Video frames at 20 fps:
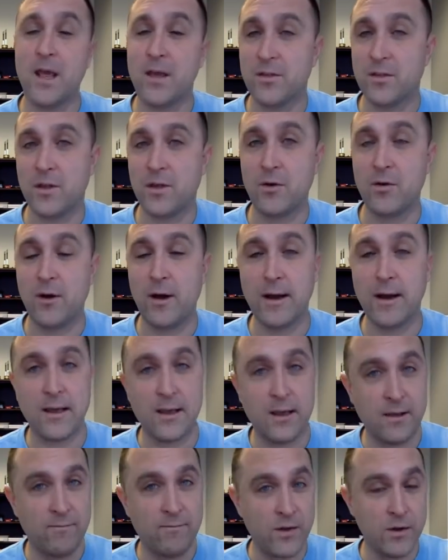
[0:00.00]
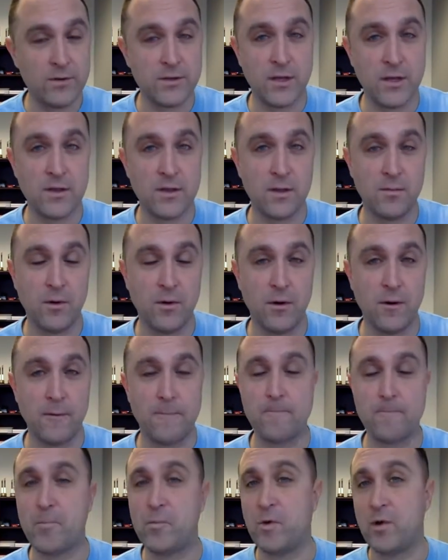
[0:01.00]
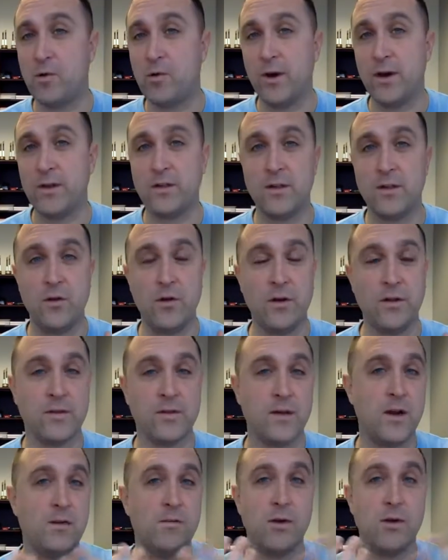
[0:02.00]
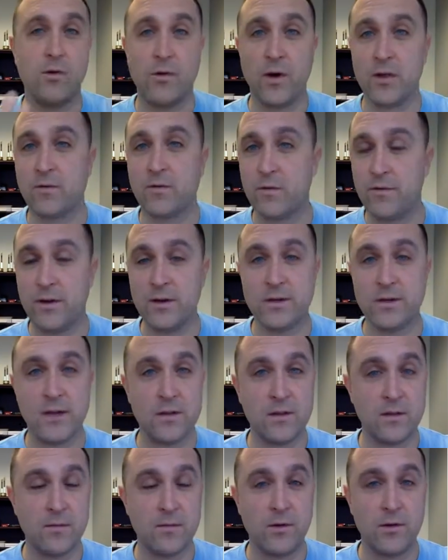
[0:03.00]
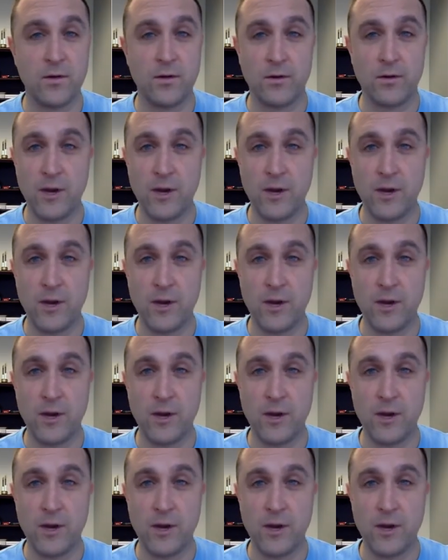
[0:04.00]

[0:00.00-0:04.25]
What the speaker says: So a video testimonial request is you could send a request for video testimonial,